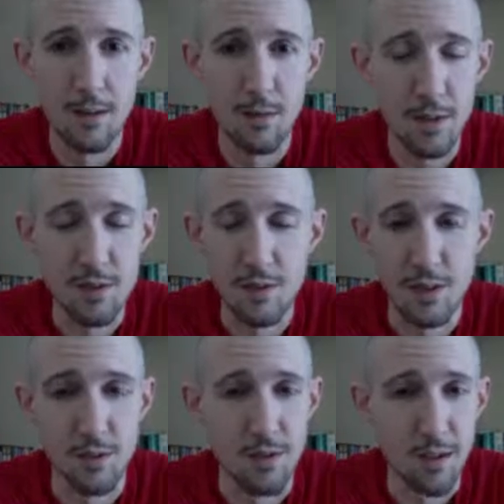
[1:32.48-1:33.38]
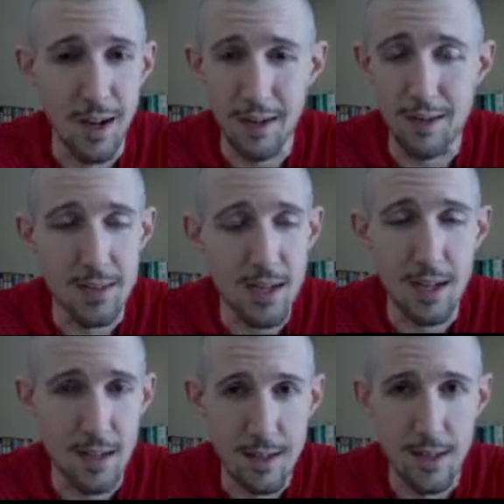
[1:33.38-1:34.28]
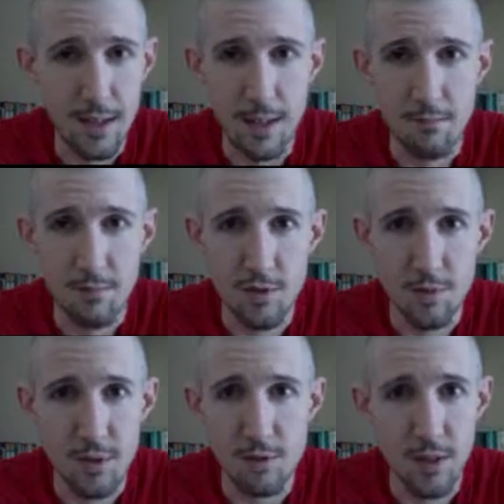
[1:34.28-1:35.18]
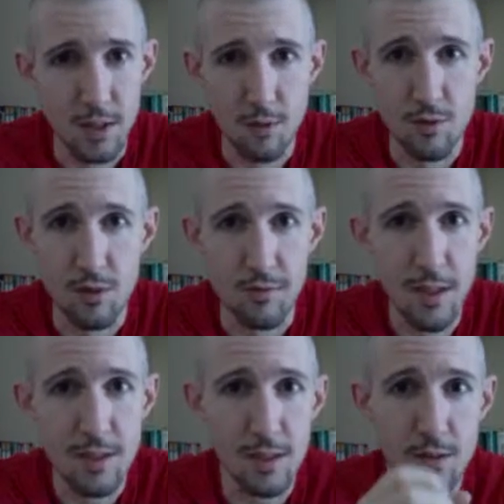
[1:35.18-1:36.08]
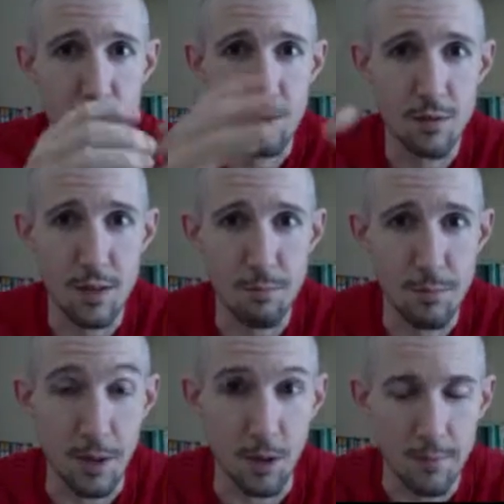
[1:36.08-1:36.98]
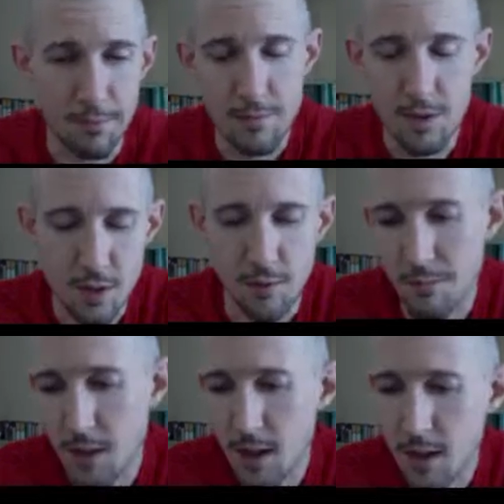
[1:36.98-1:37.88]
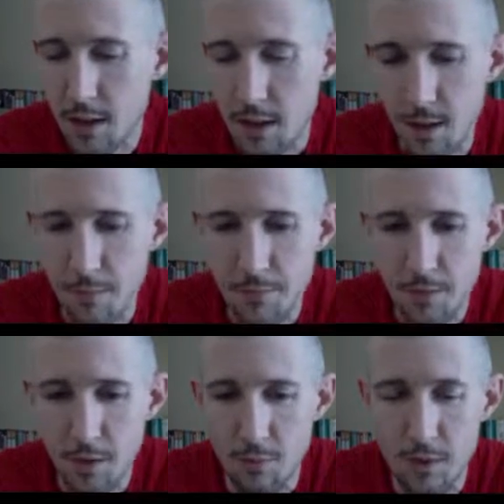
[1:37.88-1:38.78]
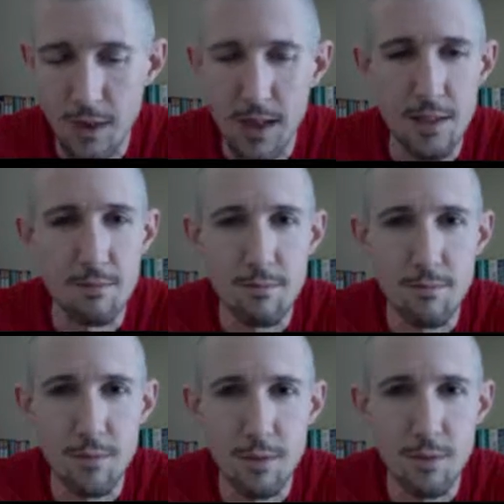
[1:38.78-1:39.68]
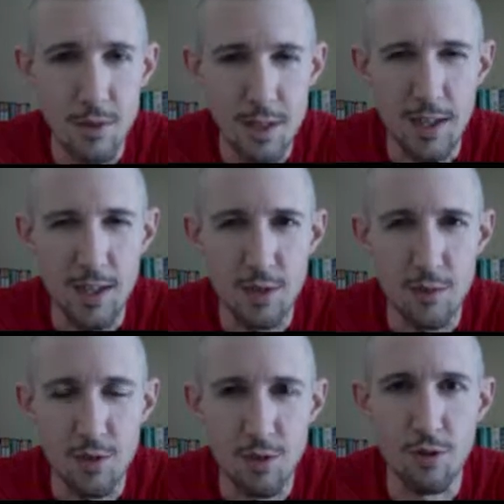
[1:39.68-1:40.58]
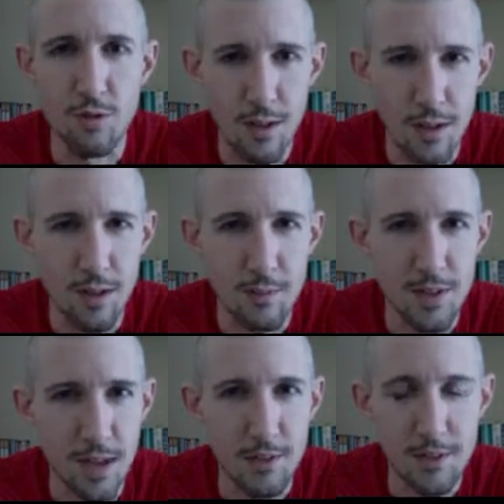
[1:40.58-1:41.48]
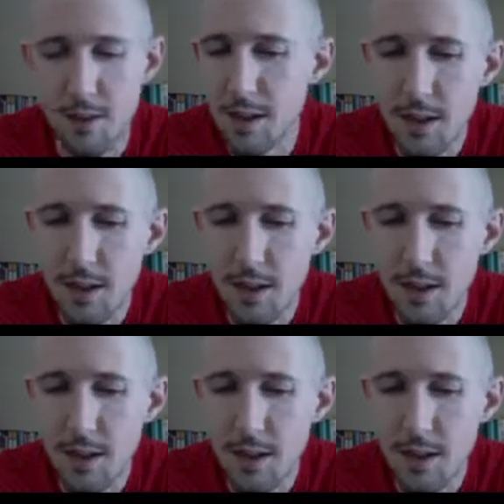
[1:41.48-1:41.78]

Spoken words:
your muscle cells are not going to take anything in, which means everything goes to your fat cells and you get bigger. So, with that, quit taking in so much sugar. It helps out.